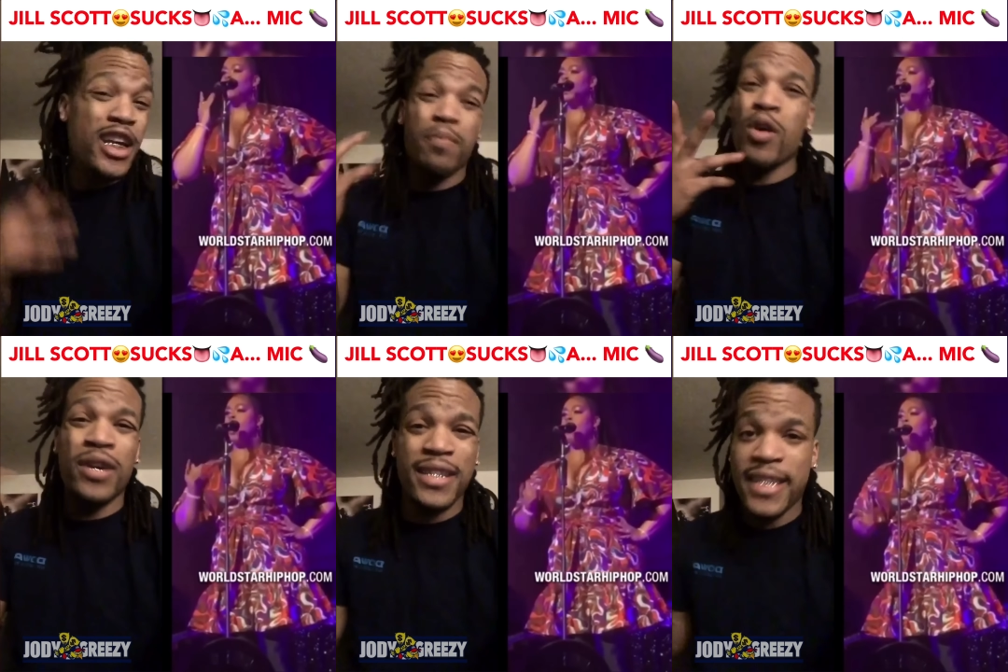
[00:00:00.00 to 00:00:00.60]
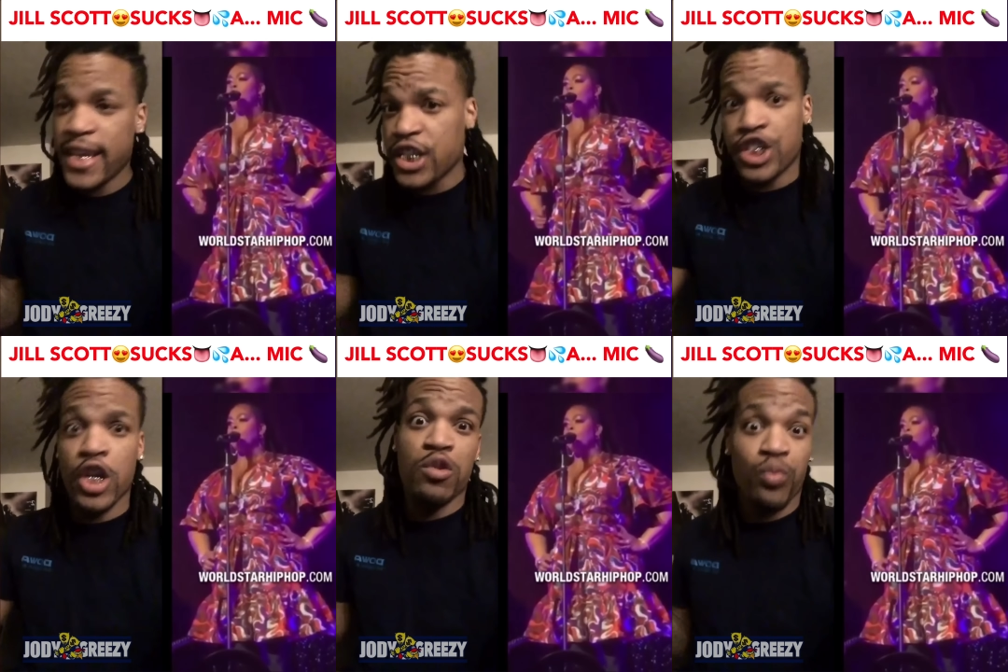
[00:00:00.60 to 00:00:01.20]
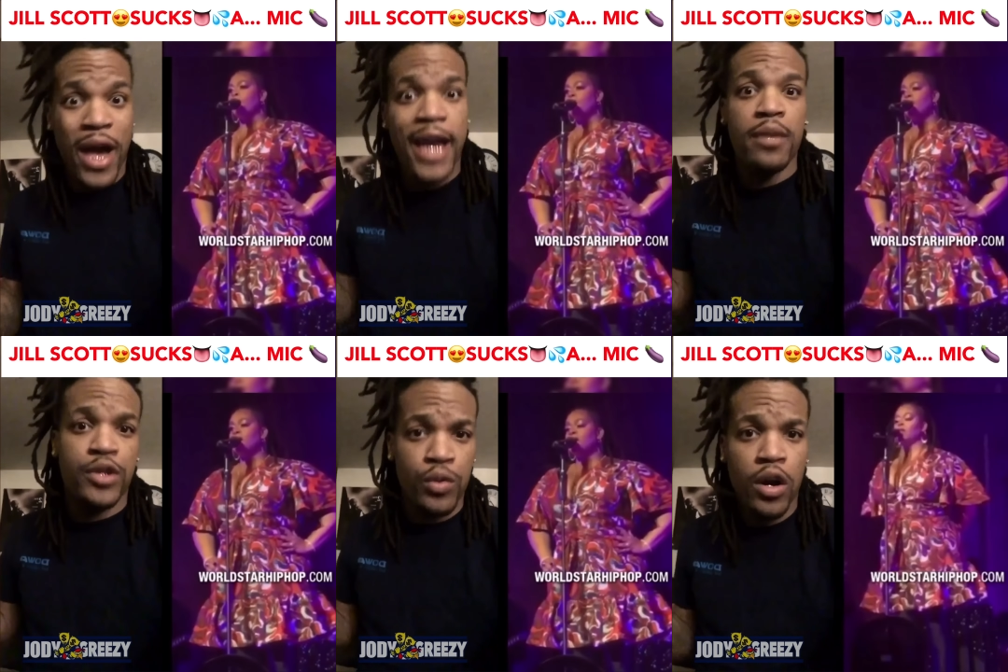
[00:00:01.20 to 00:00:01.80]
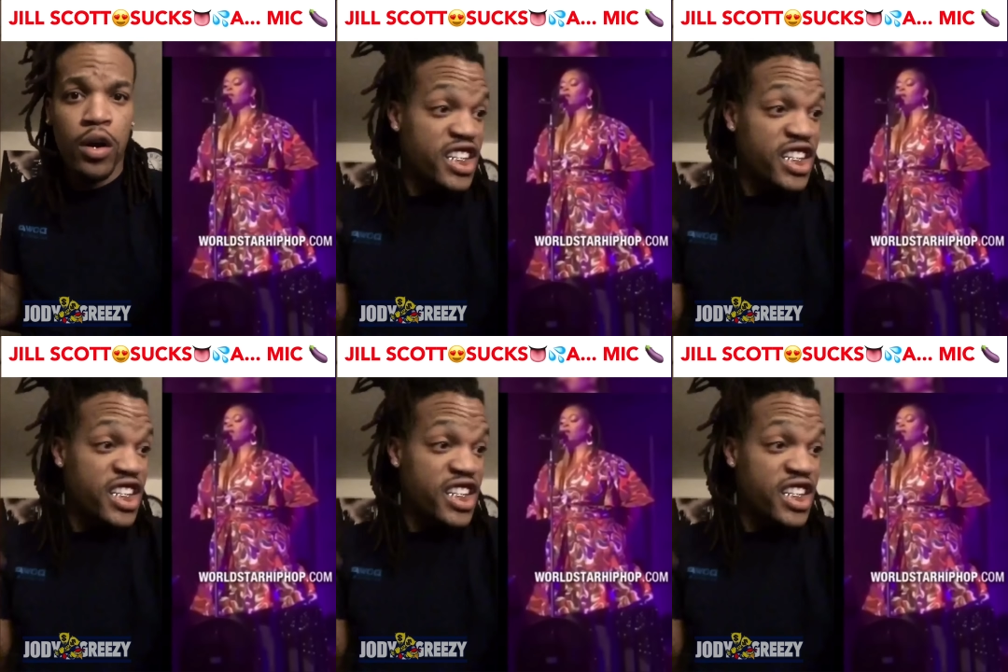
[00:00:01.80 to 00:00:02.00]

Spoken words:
Nigga broke his dick cause Jill was riding him too hard.